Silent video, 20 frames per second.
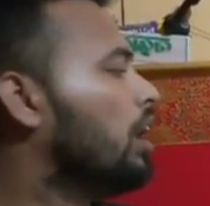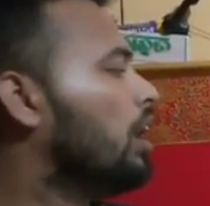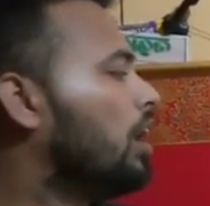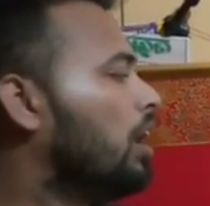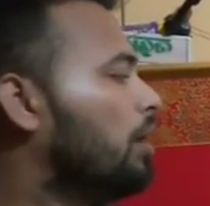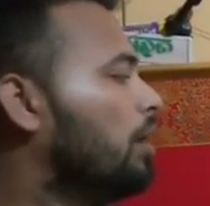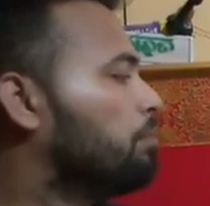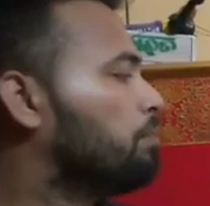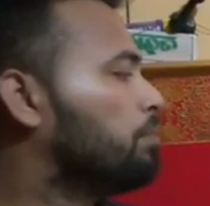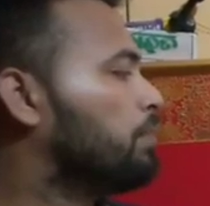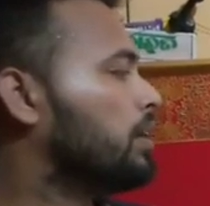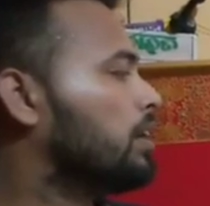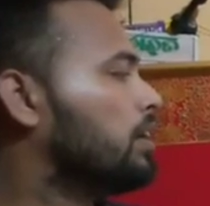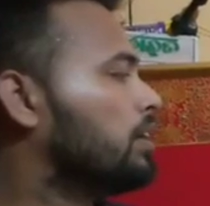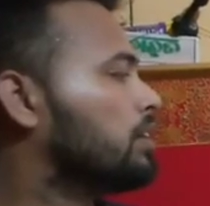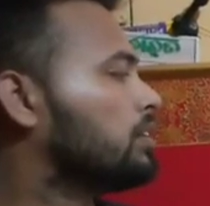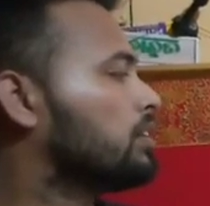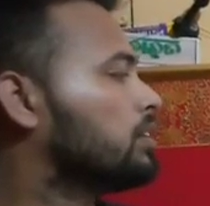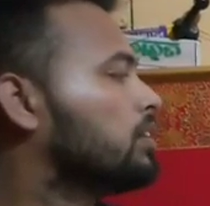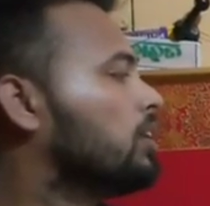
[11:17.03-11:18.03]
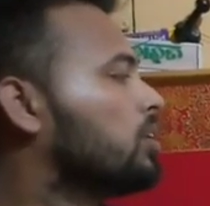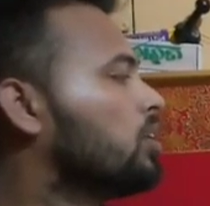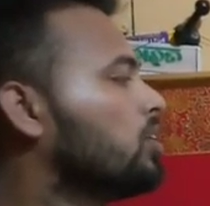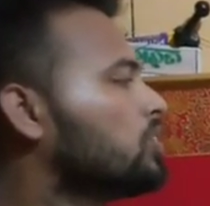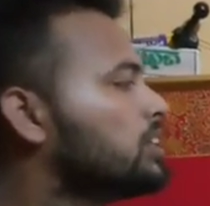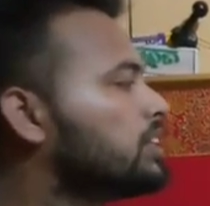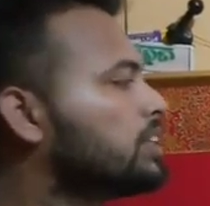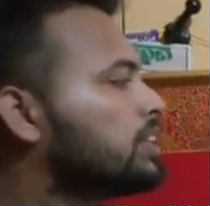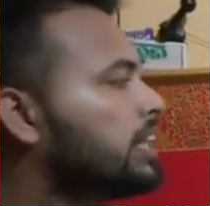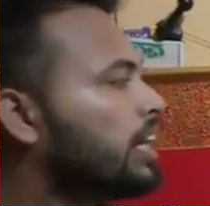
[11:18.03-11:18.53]
of the
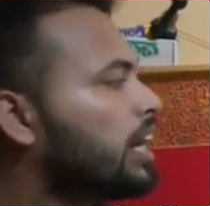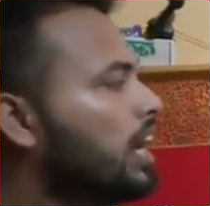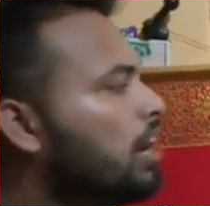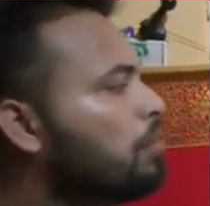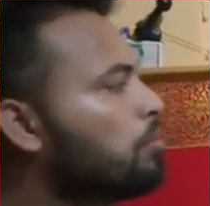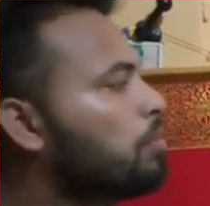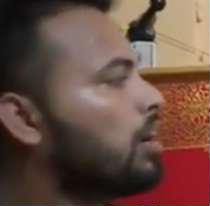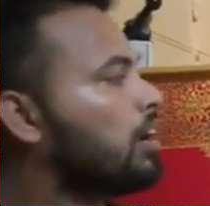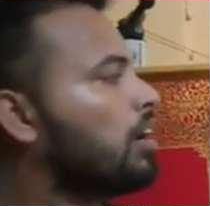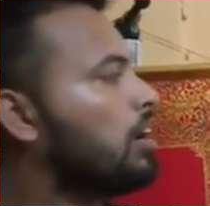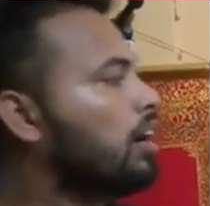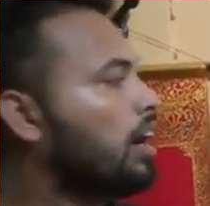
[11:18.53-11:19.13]
toxicity level.